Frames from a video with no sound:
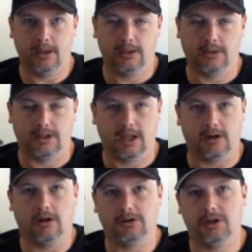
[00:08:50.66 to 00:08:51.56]
the
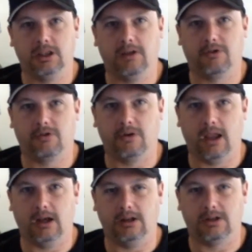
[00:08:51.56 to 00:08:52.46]
technology they've
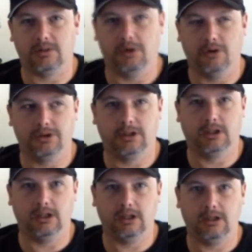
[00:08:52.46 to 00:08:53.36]
created
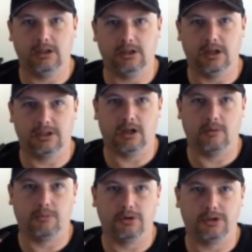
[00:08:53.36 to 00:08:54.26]
supposedly does
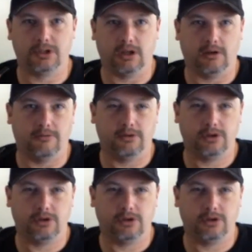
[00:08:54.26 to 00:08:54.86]
upwards of